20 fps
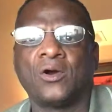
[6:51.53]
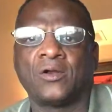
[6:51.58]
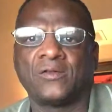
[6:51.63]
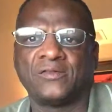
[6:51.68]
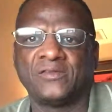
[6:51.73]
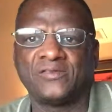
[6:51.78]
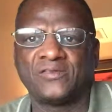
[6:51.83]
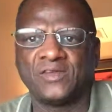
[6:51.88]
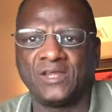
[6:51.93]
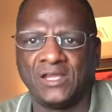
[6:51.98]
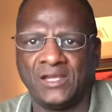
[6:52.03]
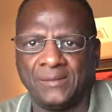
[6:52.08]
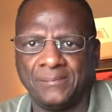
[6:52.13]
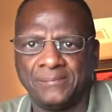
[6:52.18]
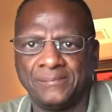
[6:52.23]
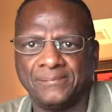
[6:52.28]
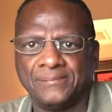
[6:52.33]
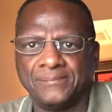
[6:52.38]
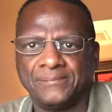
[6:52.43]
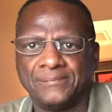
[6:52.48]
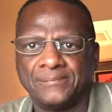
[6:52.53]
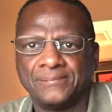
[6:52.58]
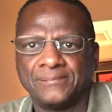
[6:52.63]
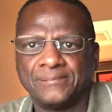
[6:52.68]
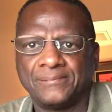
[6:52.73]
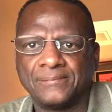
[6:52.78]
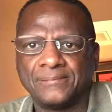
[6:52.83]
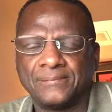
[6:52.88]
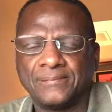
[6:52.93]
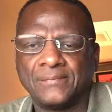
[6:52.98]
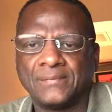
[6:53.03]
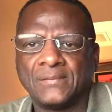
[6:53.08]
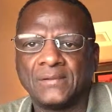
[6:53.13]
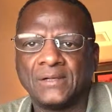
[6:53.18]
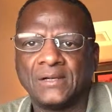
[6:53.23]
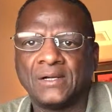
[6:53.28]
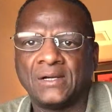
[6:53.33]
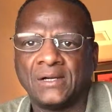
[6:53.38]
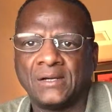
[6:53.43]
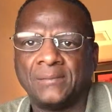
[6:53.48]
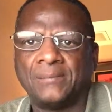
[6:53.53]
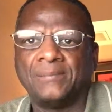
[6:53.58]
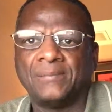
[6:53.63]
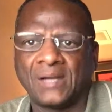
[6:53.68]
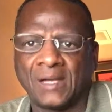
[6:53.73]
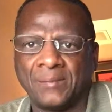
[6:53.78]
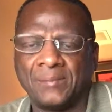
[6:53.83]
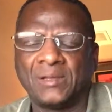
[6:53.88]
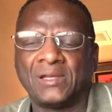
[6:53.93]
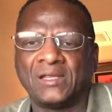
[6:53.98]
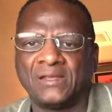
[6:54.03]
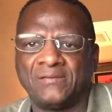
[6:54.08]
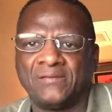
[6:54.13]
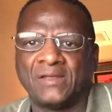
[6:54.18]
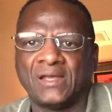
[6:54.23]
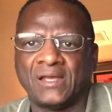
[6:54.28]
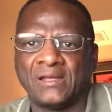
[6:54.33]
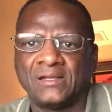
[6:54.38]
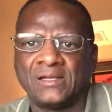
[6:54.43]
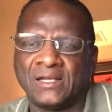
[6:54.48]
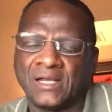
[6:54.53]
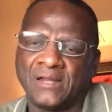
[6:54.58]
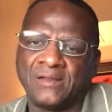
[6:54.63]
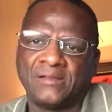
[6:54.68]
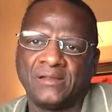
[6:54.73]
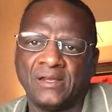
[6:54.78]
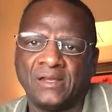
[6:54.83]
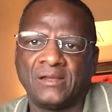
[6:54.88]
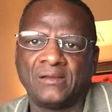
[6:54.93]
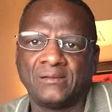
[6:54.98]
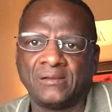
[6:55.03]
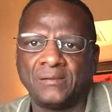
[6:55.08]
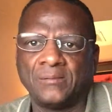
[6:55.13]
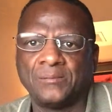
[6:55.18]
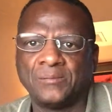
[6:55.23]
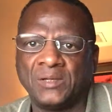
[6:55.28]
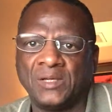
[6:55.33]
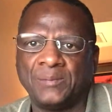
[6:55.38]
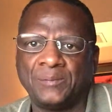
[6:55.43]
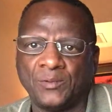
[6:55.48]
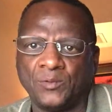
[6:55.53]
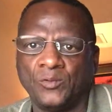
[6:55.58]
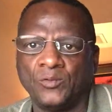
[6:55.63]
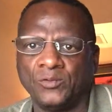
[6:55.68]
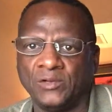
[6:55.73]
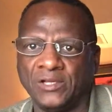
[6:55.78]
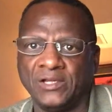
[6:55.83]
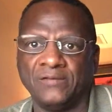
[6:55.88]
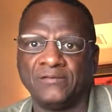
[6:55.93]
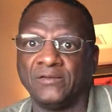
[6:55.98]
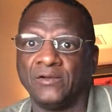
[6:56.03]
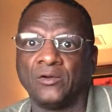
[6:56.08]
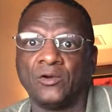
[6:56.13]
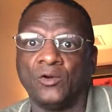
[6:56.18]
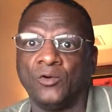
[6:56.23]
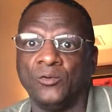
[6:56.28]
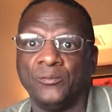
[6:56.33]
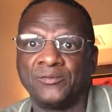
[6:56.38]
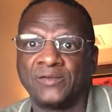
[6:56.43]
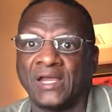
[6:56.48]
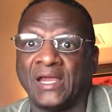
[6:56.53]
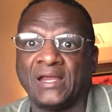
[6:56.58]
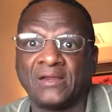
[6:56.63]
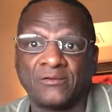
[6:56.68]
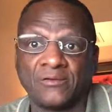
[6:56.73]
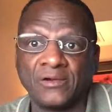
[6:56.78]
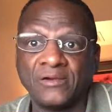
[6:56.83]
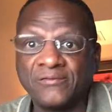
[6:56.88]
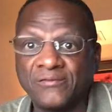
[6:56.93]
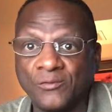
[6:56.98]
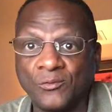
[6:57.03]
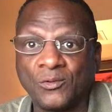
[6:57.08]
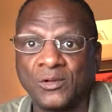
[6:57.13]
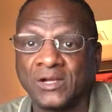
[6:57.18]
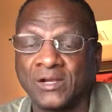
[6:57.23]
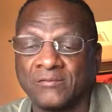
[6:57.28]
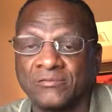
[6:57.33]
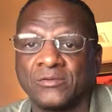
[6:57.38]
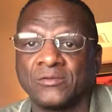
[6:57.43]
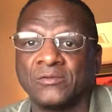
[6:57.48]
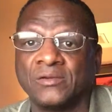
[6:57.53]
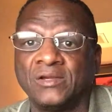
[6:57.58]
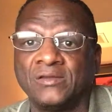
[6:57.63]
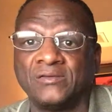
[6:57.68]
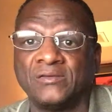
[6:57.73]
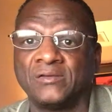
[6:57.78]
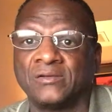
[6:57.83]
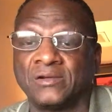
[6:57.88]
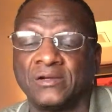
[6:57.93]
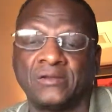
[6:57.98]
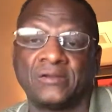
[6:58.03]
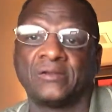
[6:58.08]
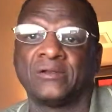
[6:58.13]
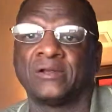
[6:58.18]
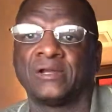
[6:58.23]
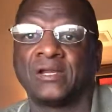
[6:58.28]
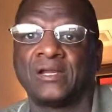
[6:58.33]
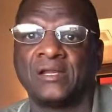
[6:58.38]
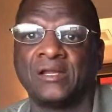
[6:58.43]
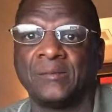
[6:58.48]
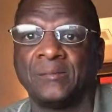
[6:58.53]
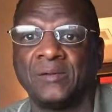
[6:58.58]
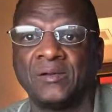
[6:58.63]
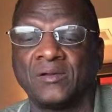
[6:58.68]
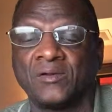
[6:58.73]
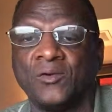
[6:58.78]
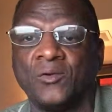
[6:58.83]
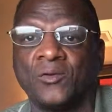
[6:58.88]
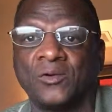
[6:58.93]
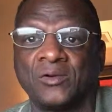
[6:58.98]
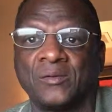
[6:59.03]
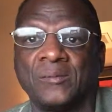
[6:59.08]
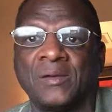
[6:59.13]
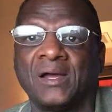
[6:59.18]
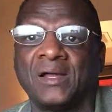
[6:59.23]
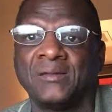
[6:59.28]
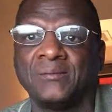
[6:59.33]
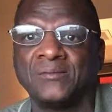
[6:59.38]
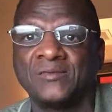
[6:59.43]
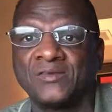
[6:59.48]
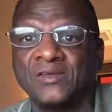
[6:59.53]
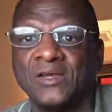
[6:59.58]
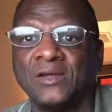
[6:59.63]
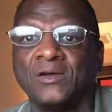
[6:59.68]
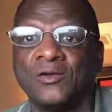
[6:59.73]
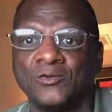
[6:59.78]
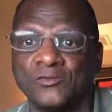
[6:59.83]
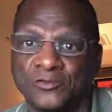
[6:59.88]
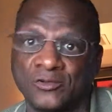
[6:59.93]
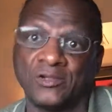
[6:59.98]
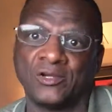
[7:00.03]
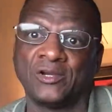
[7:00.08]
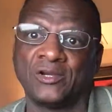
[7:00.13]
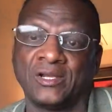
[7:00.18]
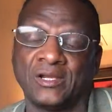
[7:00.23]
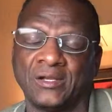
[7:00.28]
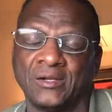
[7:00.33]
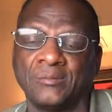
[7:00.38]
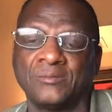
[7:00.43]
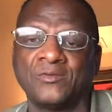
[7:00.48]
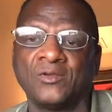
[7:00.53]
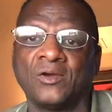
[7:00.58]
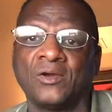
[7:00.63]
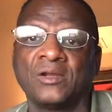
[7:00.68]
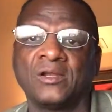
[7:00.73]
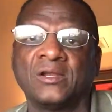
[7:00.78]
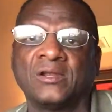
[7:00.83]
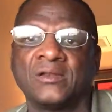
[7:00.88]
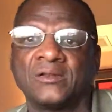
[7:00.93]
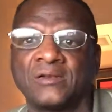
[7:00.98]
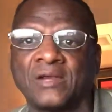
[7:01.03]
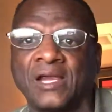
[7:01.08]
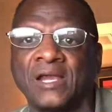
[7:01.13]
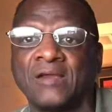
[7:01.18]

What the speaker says: are the same. I believe that, and I think people who leave their homes angry for whatever reason are either going to end up in a corner by themselves, or they're going to end up talking to other